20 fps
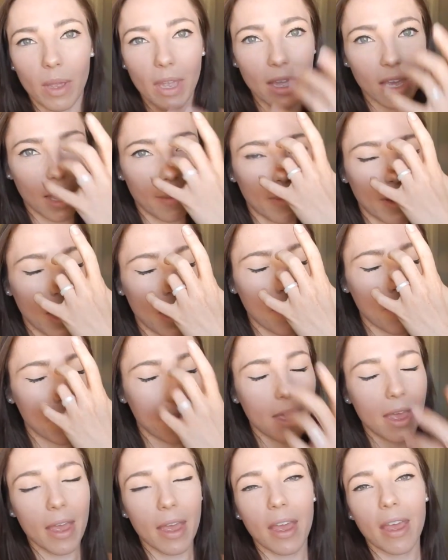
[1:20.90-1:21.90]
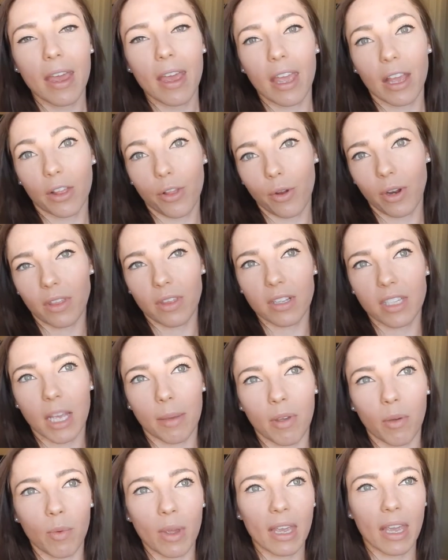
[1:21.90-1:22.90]
week coming up, including this
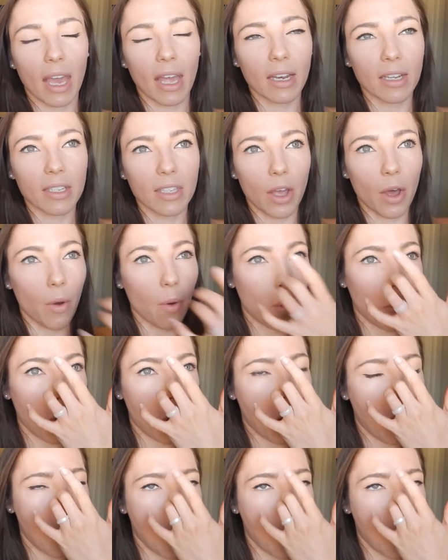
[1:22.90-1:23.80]
coming weekend. So